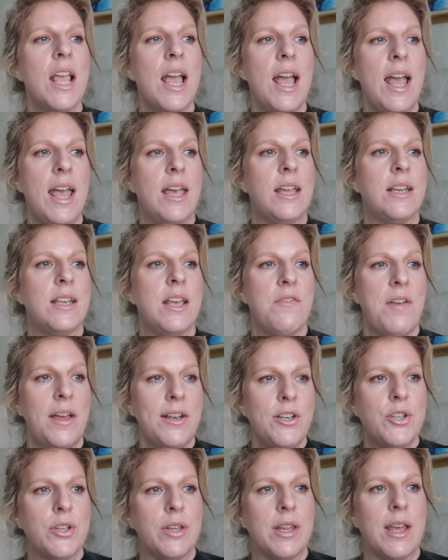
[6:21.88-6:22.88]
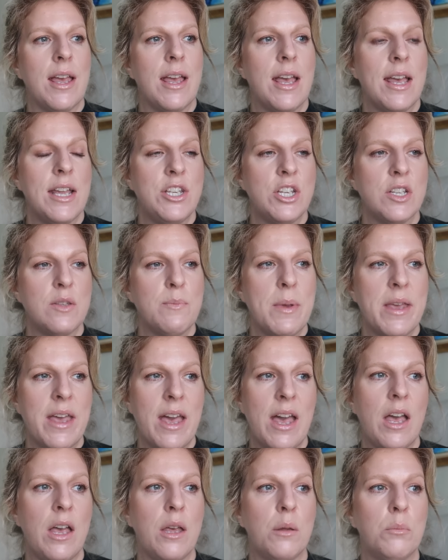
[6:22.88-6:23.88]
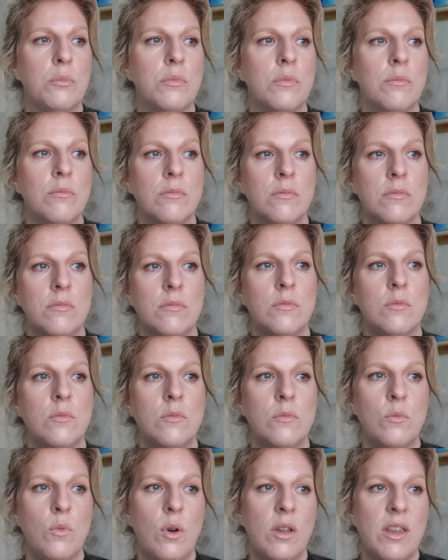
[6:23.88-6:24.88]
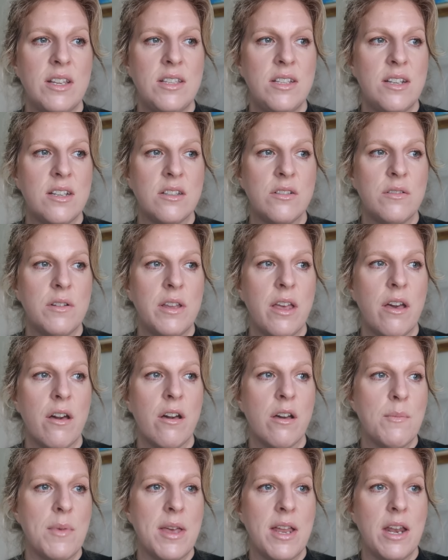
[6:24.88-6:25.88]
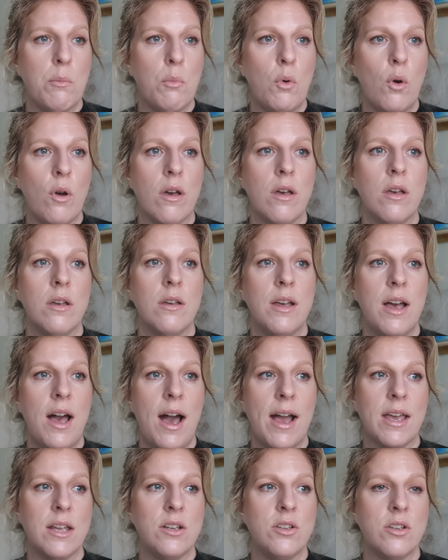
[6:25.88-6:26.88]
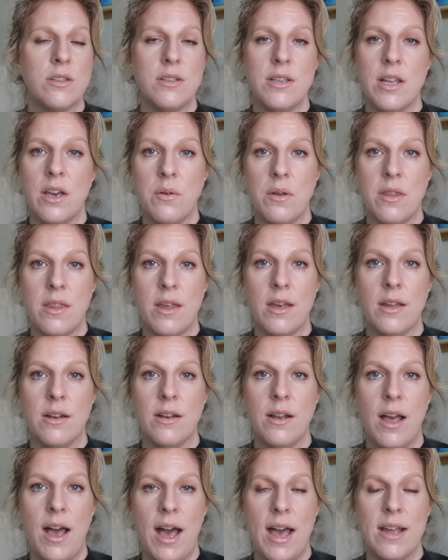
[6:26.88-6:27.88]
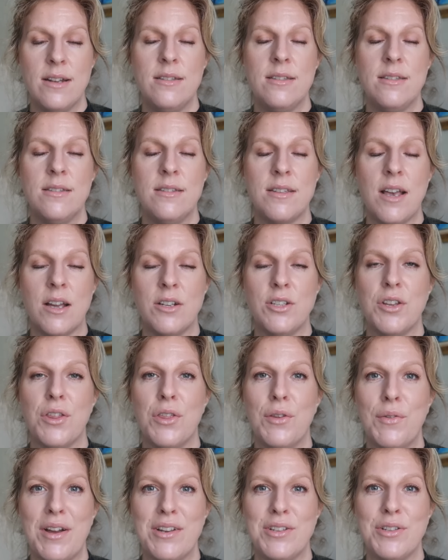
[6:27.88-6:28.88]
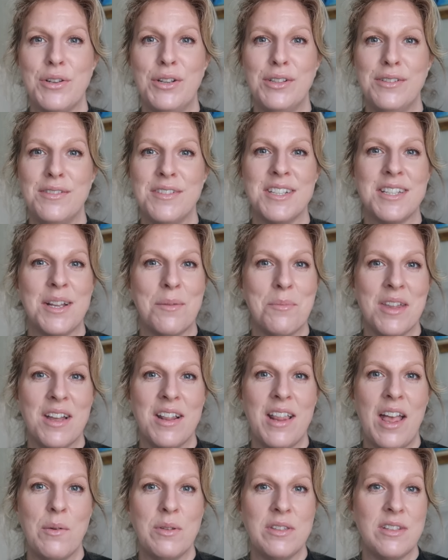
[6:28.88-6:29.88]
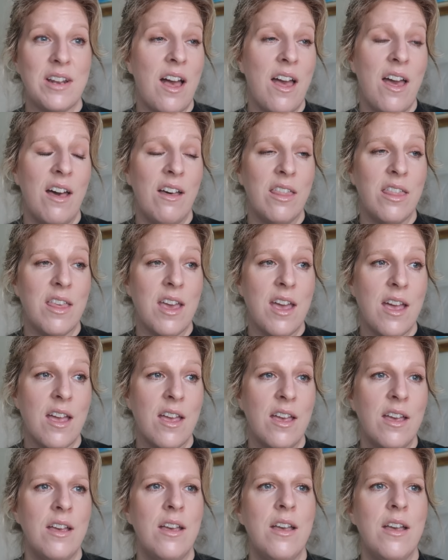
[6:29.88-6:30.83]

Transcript: And eventually it just became, well, this doesn't really hurt me anymore. I can just deal with it. I had such a threshold for something that was not healthy.